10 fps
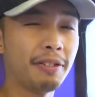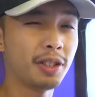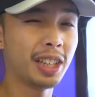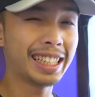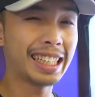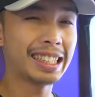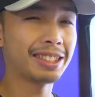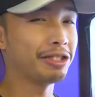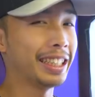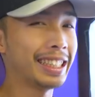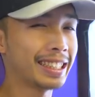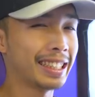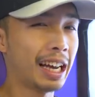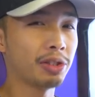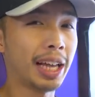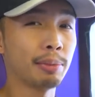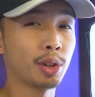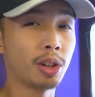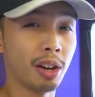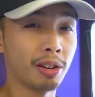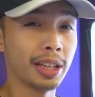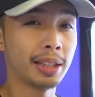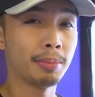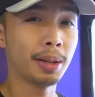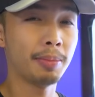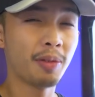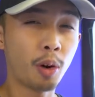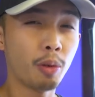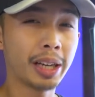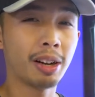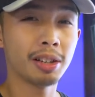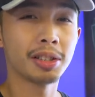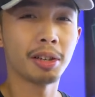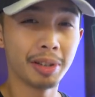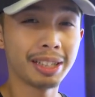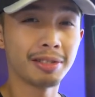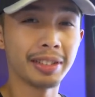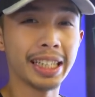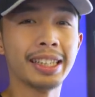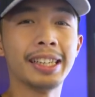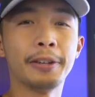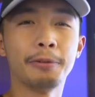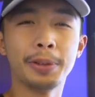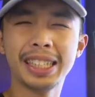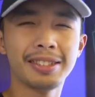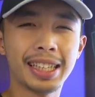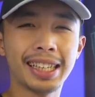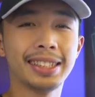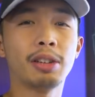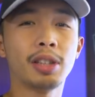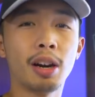After inking the tree, it is now time to color it, but before we color the real tree, we need to test out